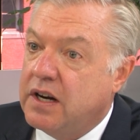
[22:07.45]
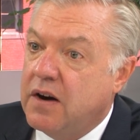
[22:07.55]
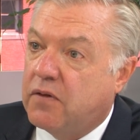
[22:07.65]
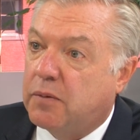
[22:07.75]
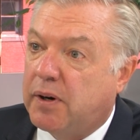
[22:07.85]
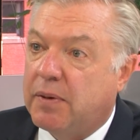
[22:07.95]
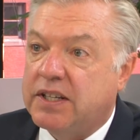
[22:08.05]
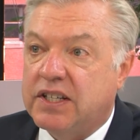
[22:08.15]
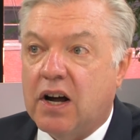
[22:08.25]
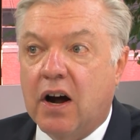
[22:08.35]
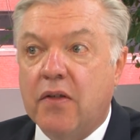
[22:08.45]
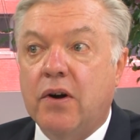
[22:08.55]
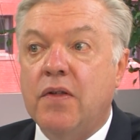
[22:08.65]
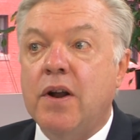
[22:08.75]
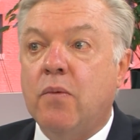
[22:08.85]
for purposes other
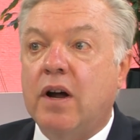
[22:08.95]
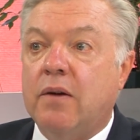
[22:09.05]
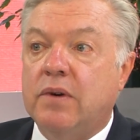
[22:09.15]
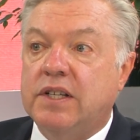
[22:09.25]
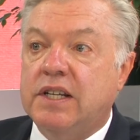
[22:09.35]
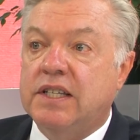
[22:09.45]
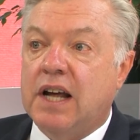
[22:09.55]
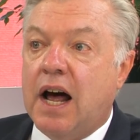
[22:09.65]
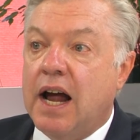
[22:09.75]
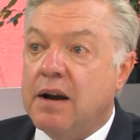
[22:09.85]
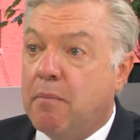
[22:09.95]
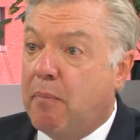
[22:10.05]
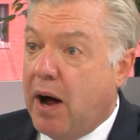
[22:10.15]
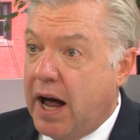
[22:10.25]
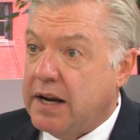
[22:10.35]
than what it was designed,
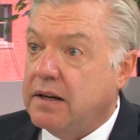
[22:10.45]
but